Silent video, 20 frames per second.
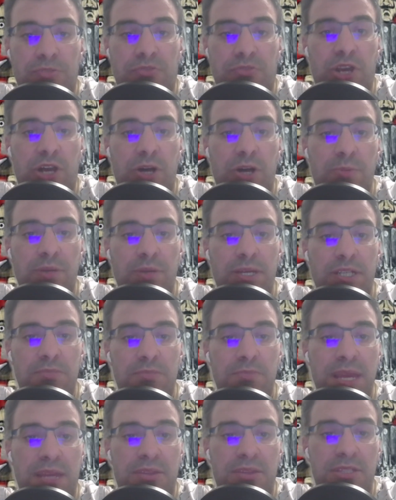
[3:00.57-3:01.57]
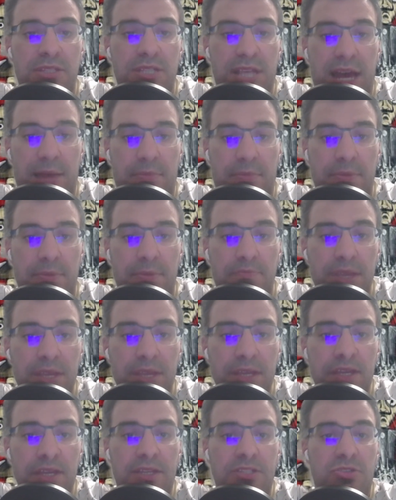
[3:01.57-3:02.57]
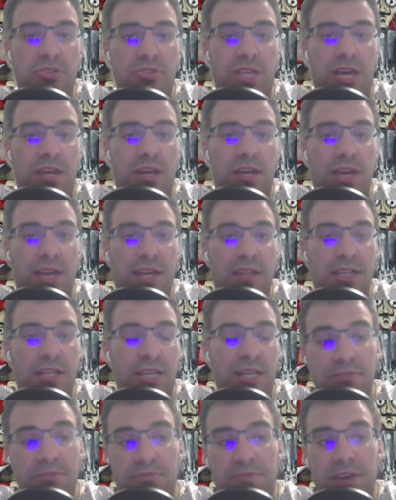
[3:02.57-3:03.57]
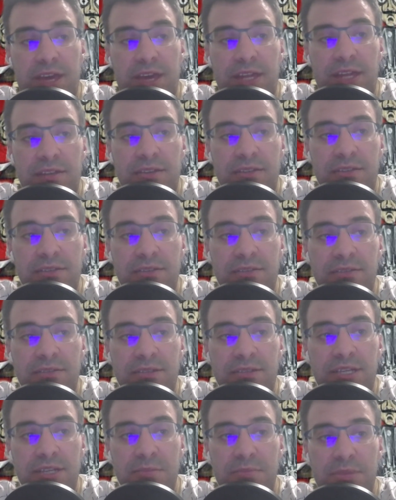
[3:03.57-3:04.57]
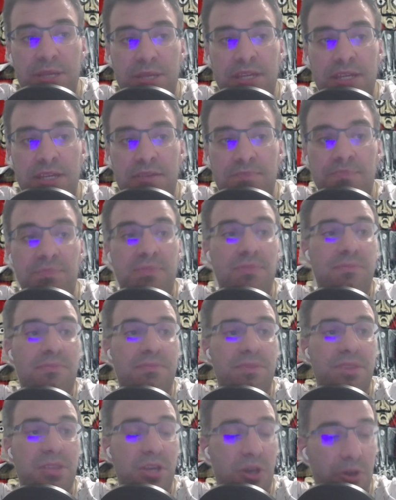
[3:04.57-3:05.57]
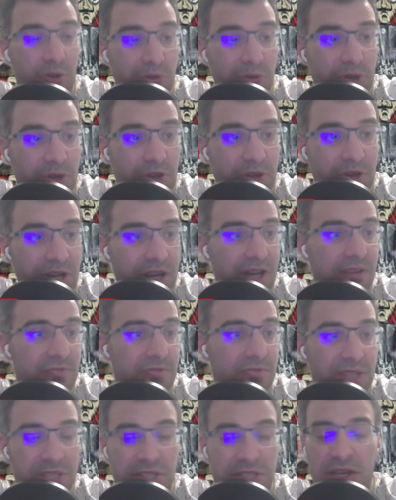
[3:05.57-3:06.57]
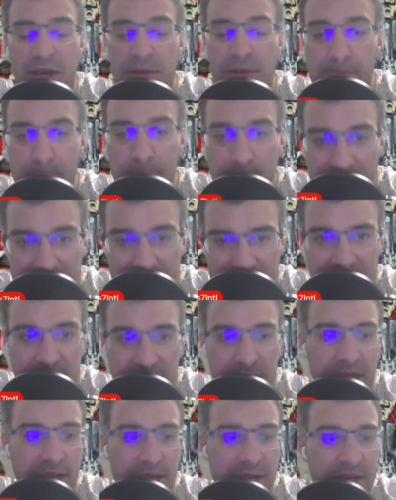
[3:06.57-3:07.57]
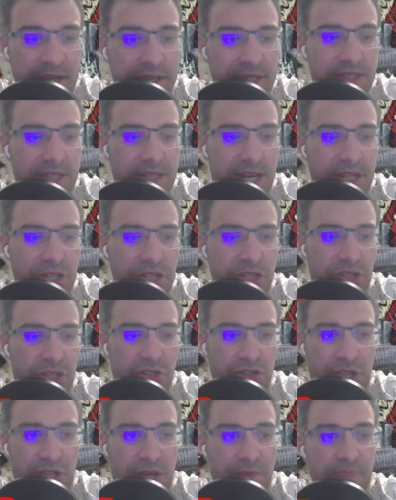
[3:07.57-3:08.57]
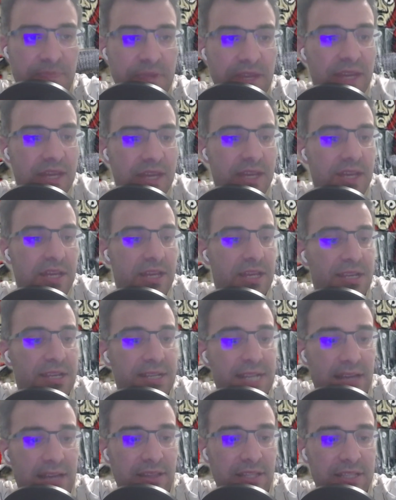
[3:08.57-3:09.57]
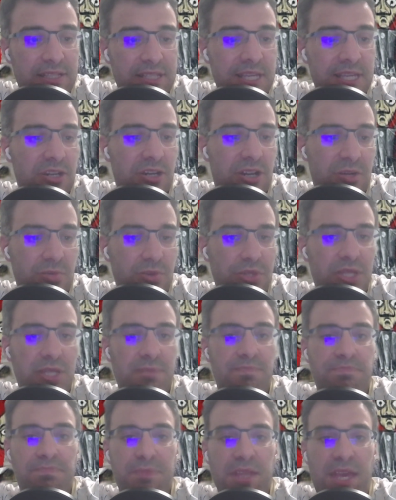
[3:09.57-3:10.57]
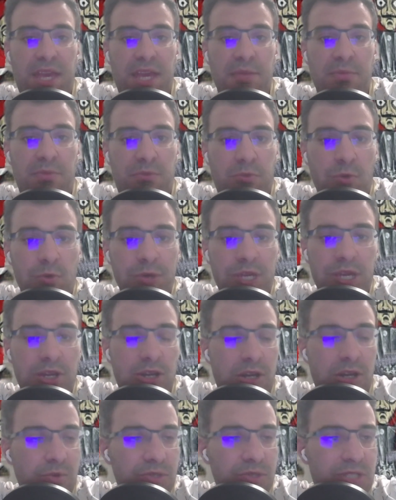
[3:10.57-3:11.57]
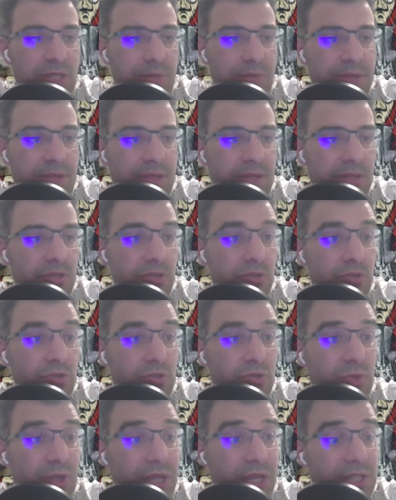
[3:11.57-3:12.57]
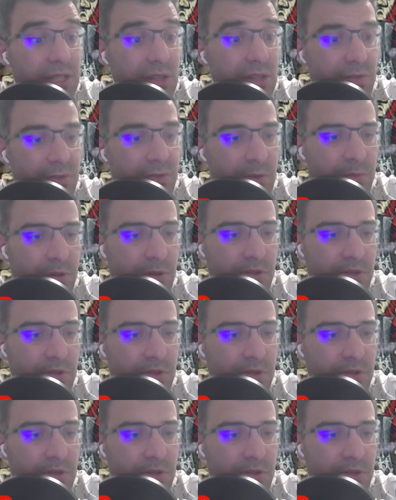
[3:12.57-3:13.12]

for helping us make this happen so that a lucky fan can be the owner of this amazing signed jersey. Now, let's get on with it. And before we get on with some of the news related to the football